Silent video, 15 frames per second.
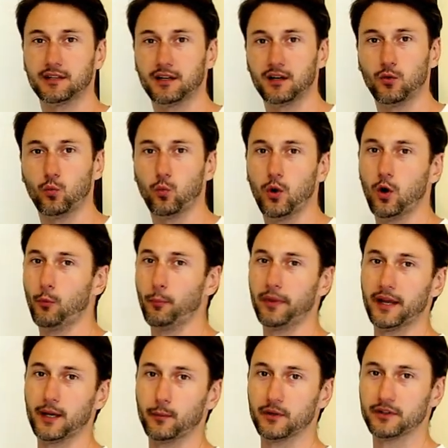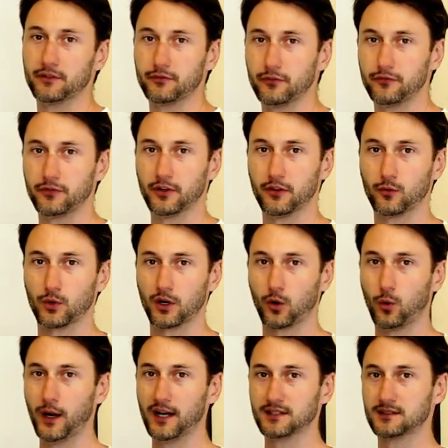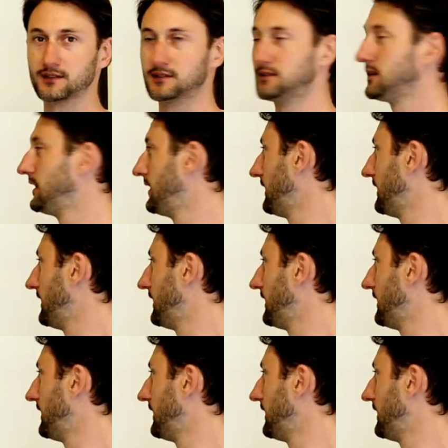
you know, won't be able to fulfill the requests.